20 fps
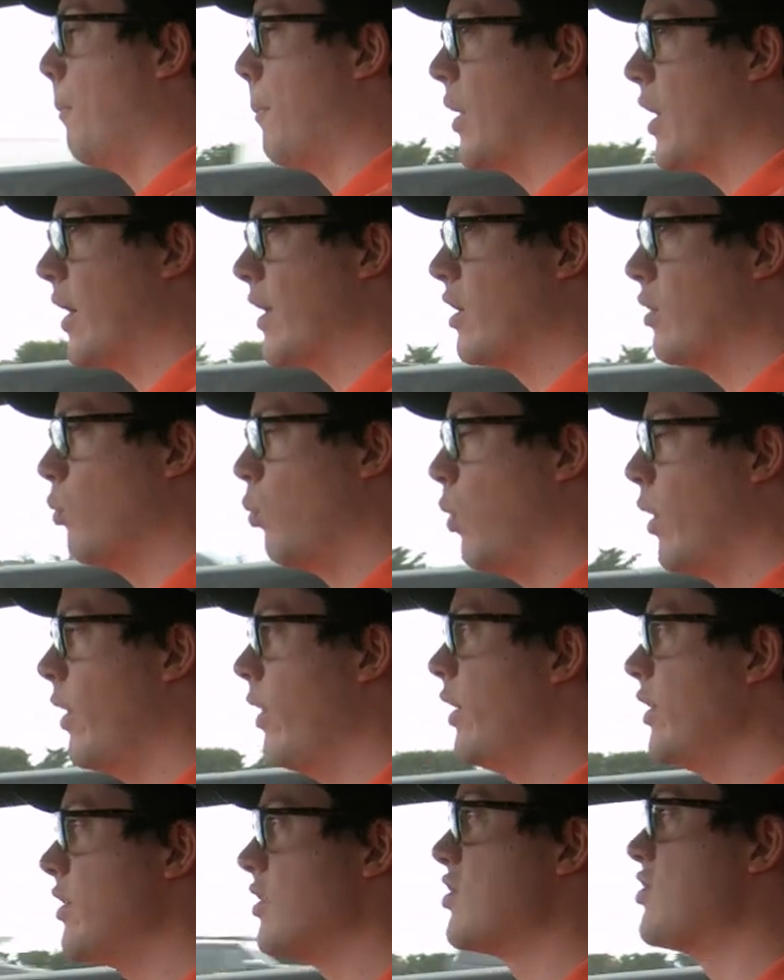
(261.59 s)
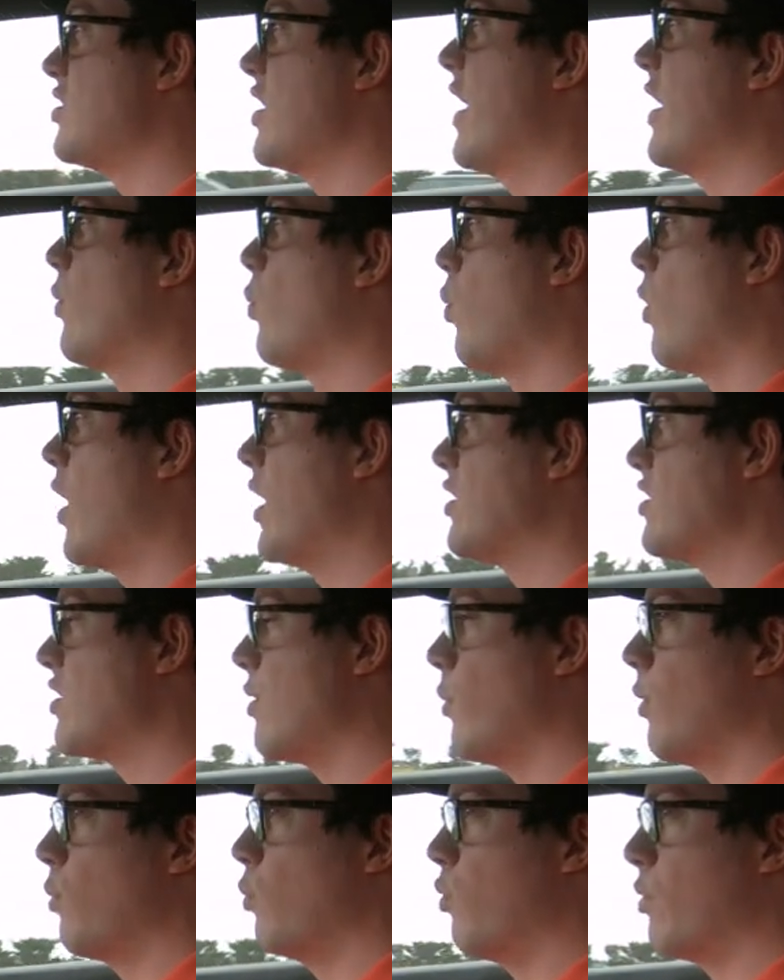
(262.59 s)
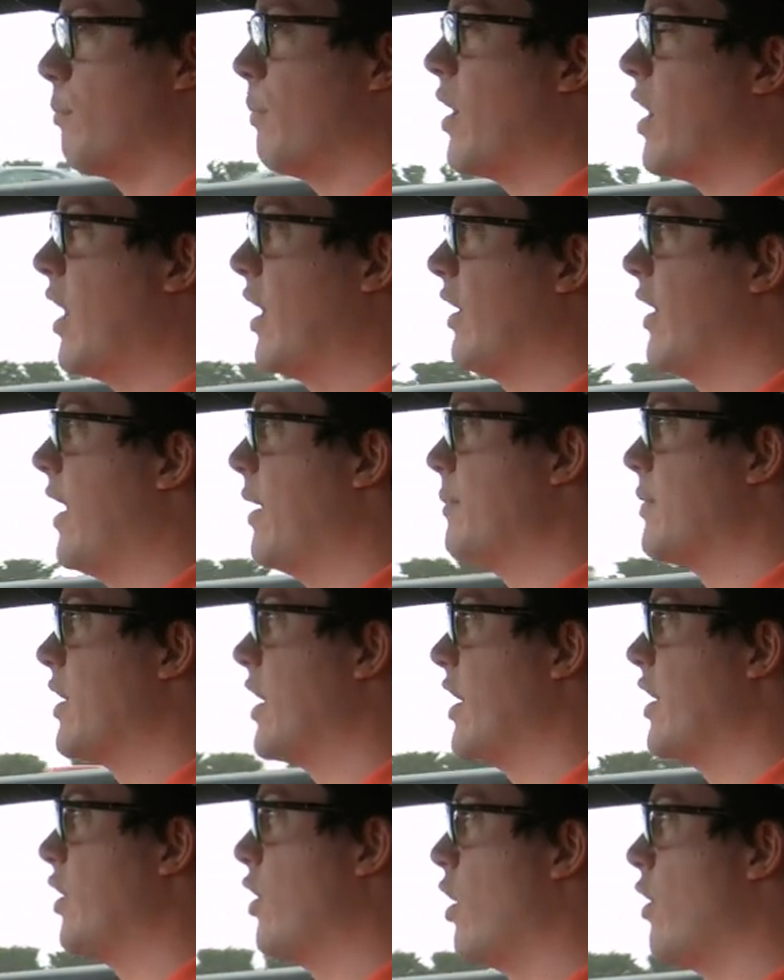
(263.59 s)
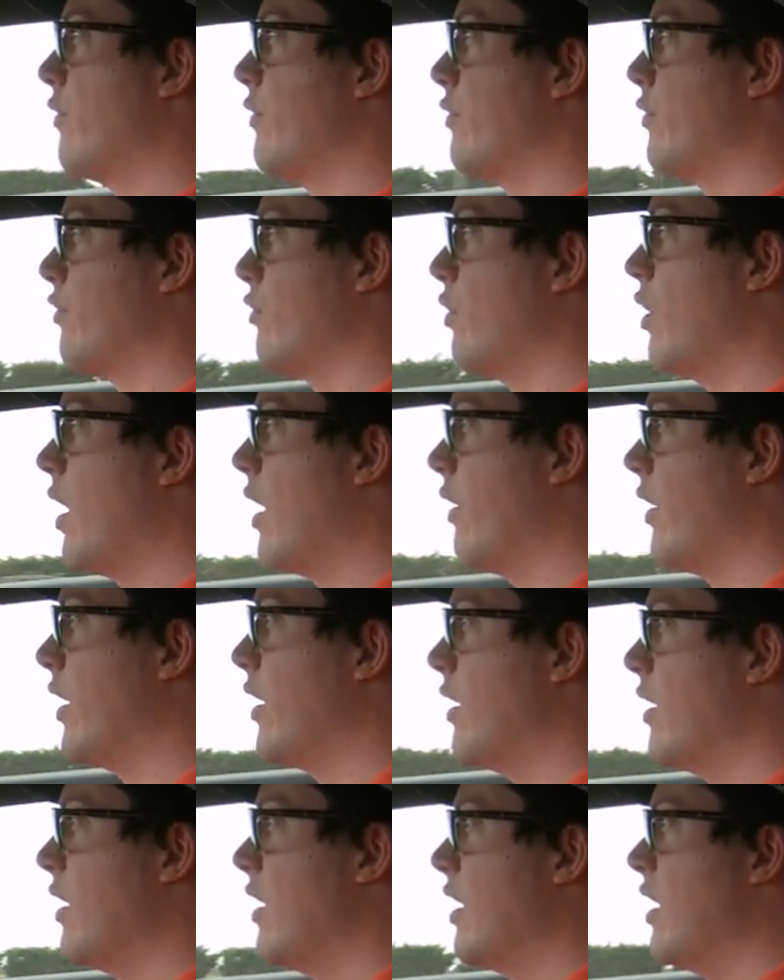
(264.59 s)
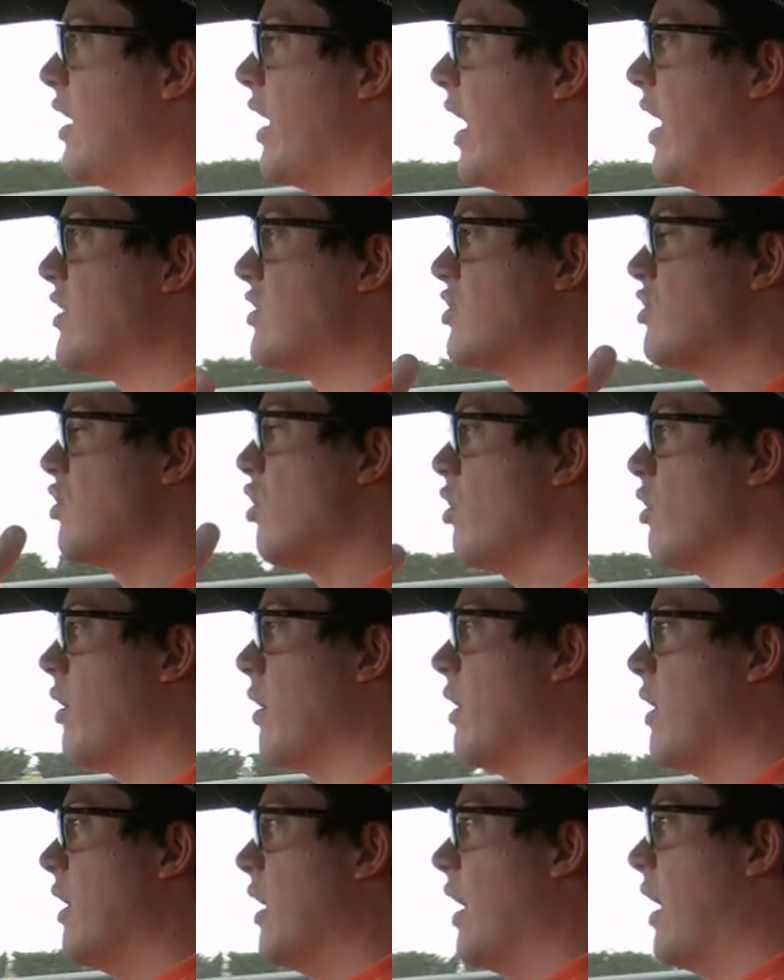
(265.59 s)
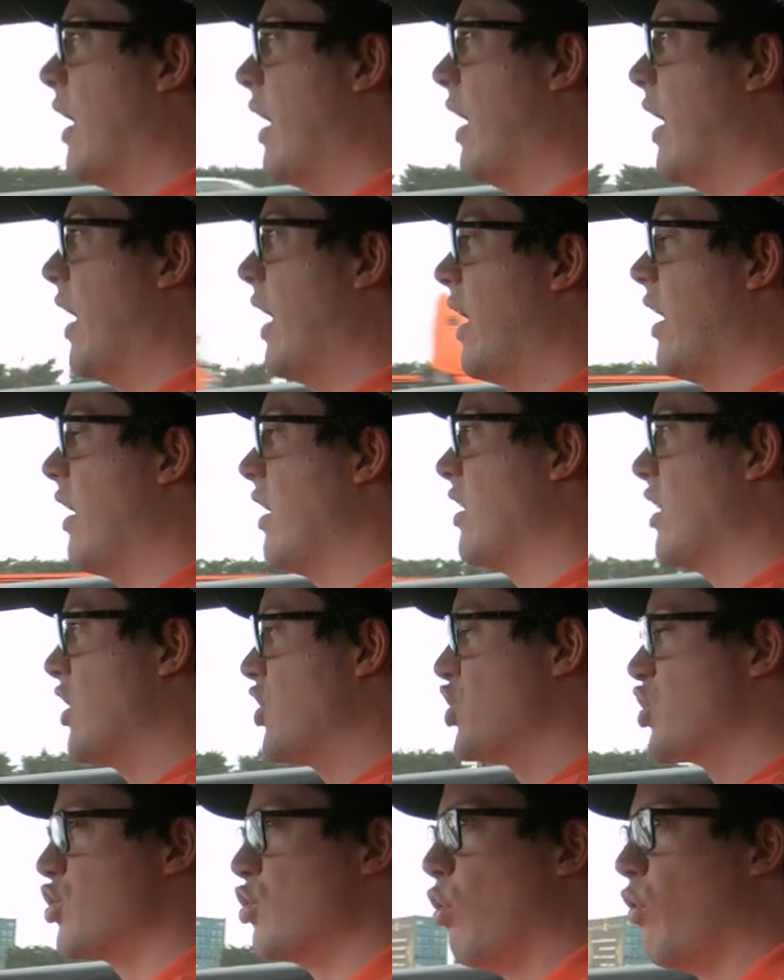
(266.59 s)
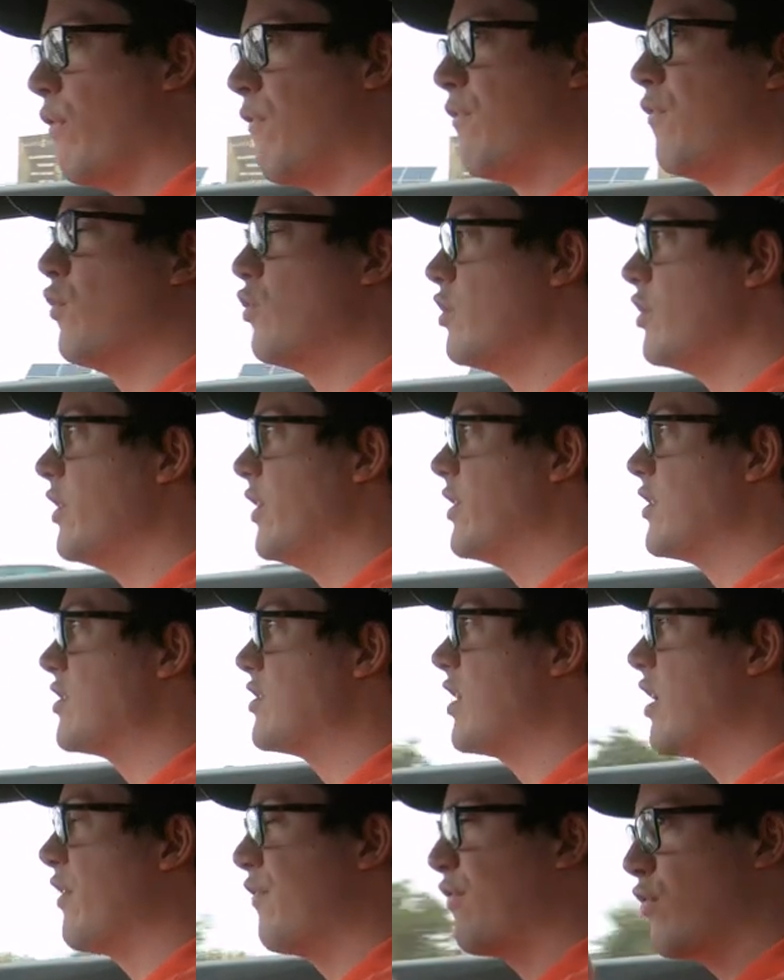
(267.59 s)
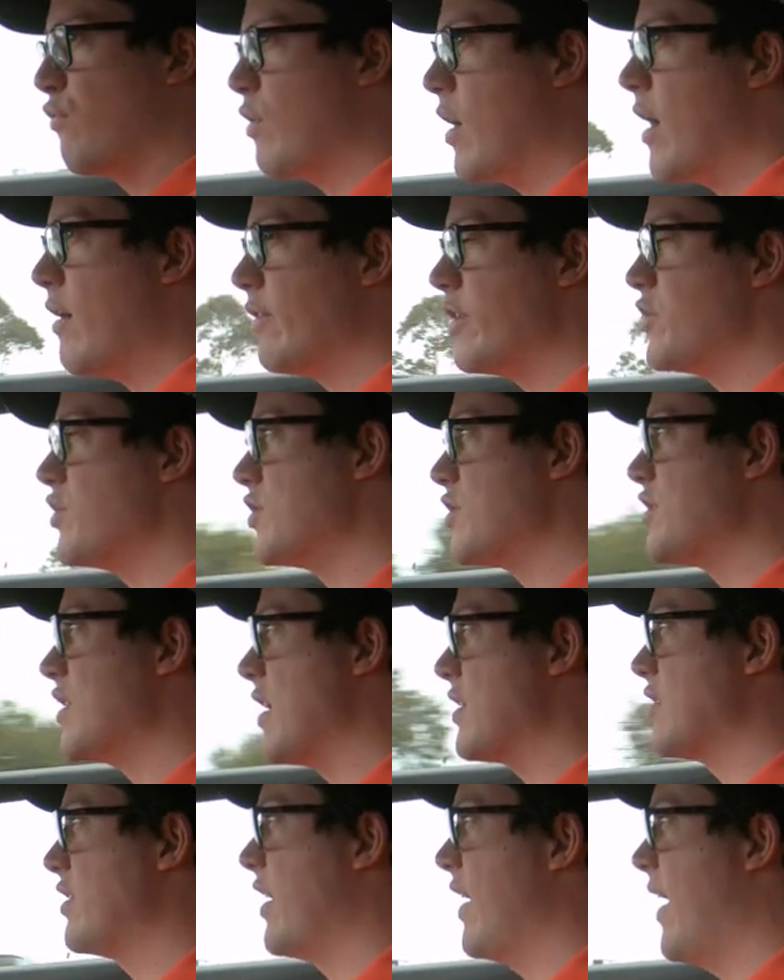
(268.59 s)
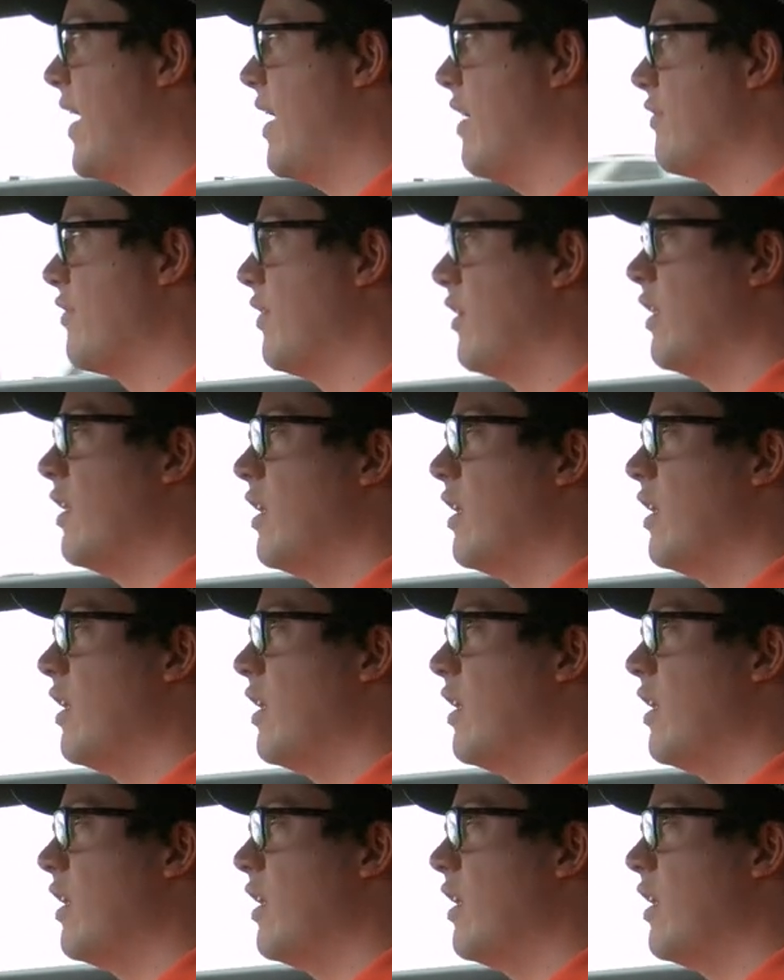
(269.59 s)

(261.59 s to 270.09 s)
But I can well understand why someone would buy a Lamborghini over a Ferrari. It's got a sure-footedness that a Ferrari just doesn't have.